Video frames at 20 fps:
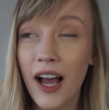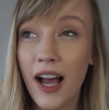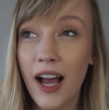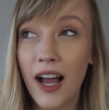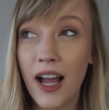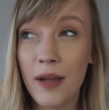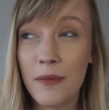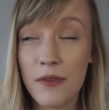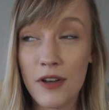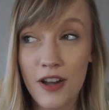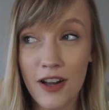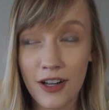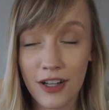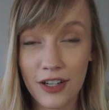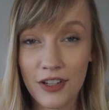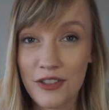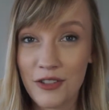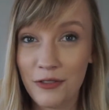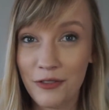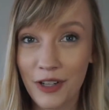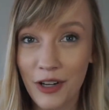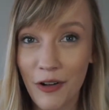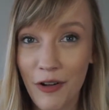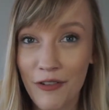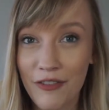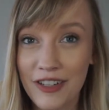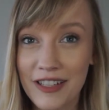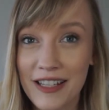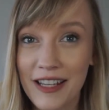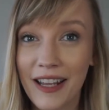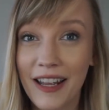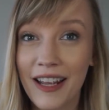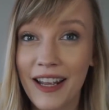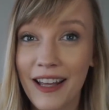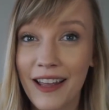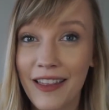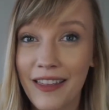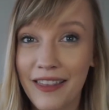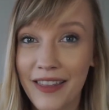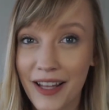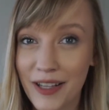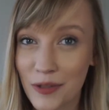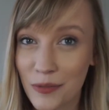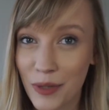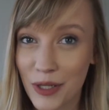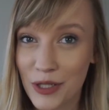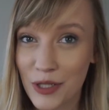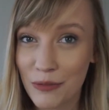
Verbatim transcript: I'm not going to do a video every day. That's way